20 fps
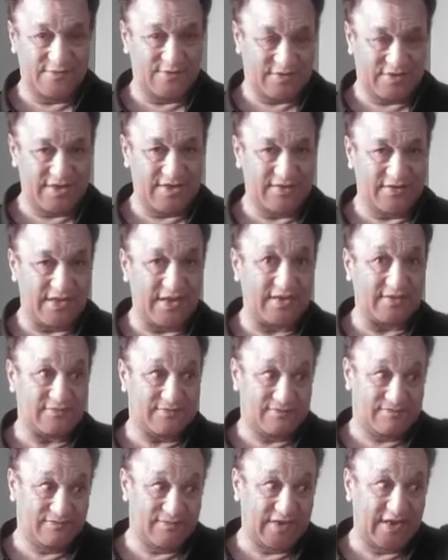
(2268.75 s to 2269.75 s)
Okay, and
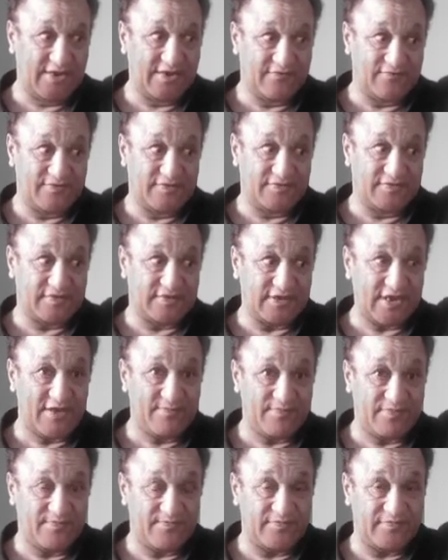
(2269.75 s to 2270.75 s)
they live
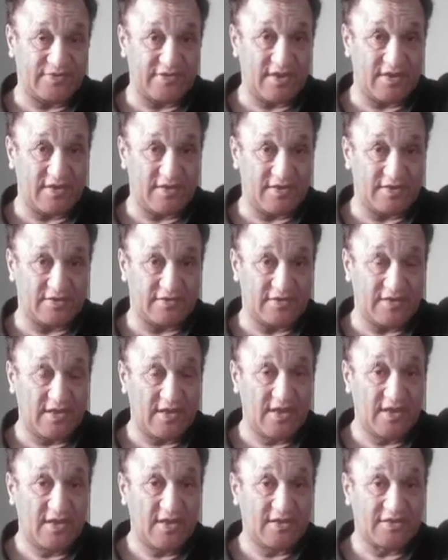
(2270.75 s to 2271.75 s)
in
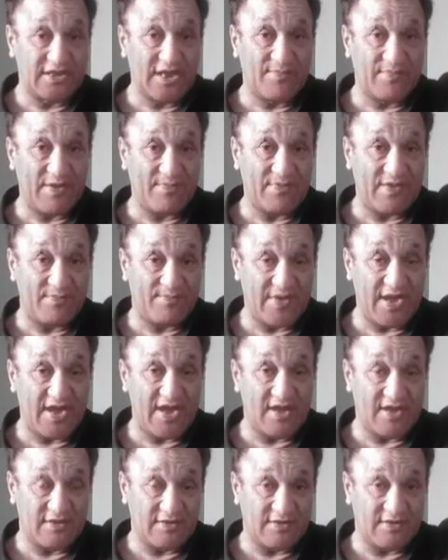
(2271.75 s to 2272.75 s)

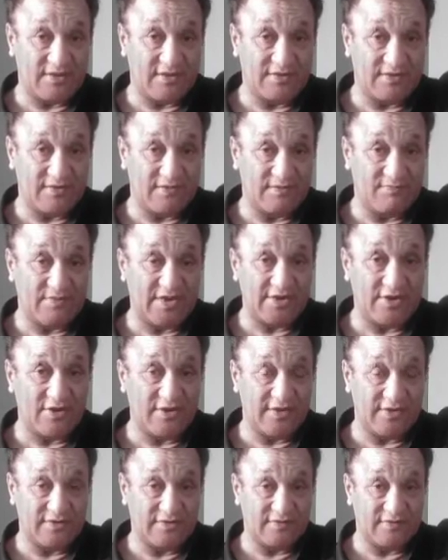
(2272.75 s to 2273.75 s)
Tapapapa and Marae
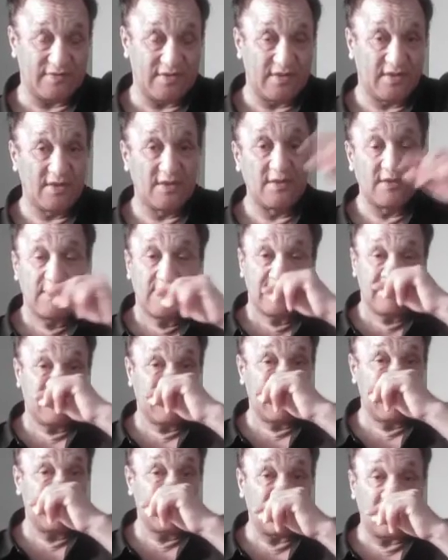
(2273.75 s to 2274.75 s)

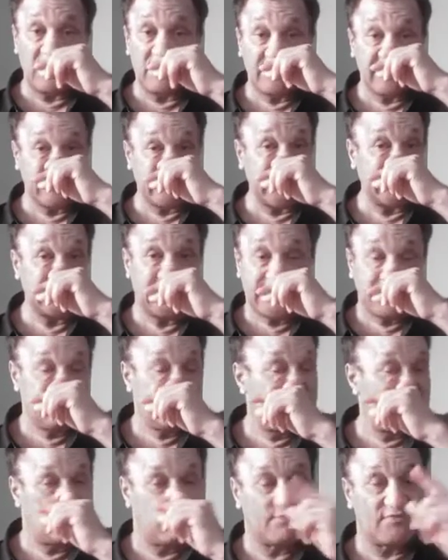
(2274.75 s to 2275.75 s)
of Okarari
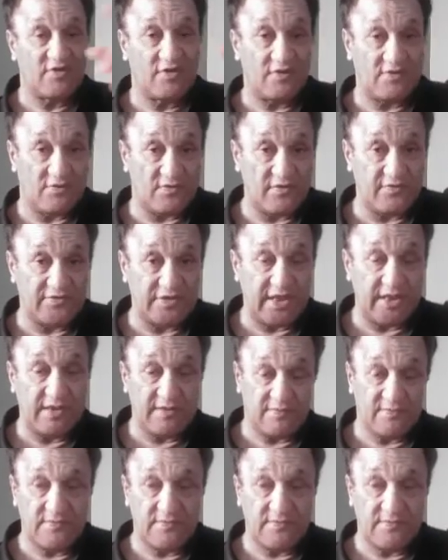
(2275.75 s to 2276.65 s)
over there.